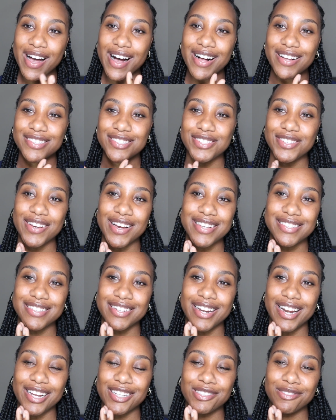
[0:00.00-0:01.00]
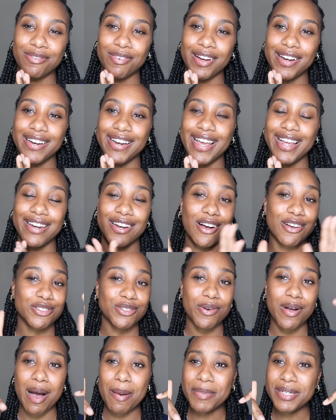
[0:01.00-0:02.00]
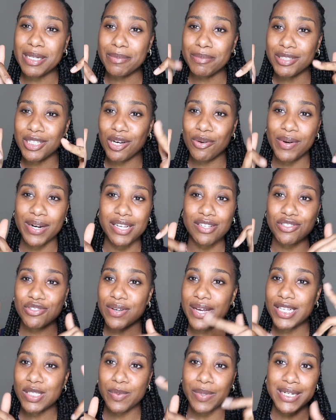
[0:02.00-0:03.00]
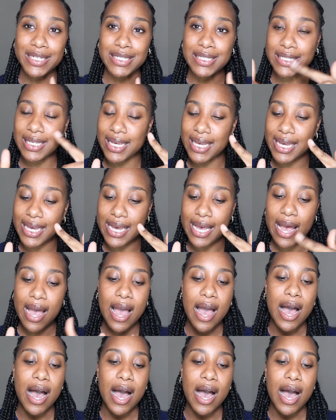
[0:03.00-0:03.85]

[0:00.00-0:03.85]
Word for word: I'll see you guys in the next one. And also comment down below what else you guys want to see. Um,